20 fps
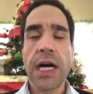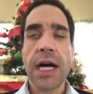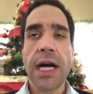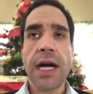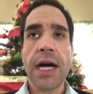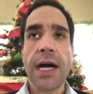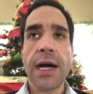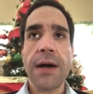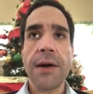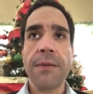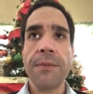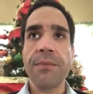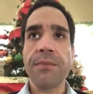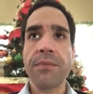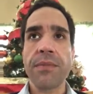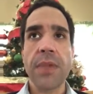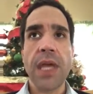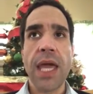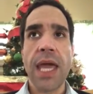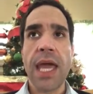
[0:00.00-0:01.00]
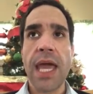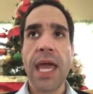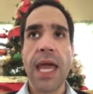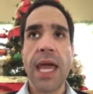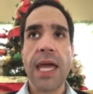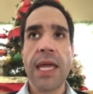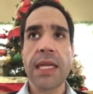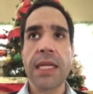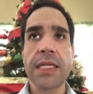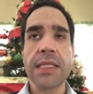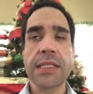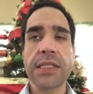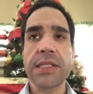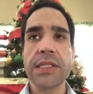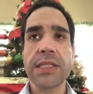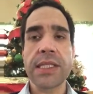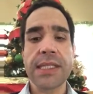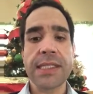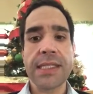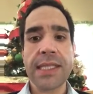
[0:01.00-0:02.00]
And it's
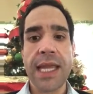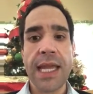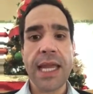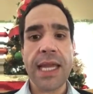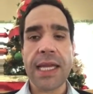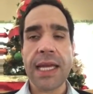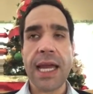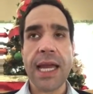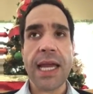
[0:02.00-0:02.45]
just insane.